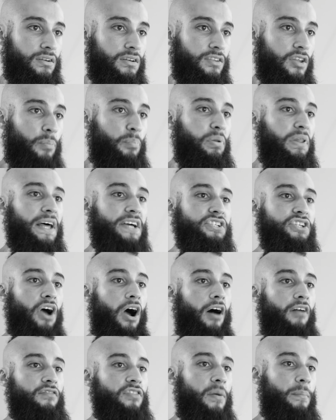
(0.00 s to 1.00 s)
The pleasure
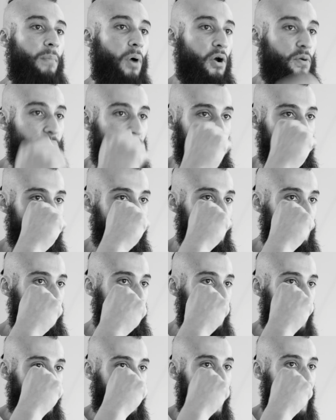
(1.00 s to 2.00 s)
of the moment
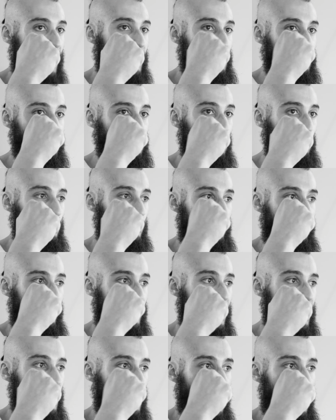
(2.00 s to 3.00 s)
and any sort of
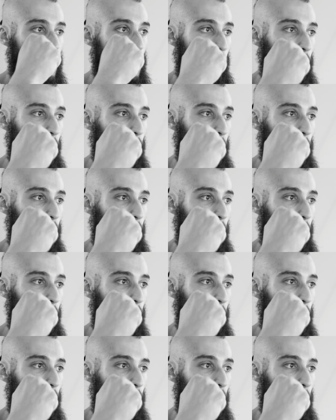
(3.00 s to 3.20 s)
thing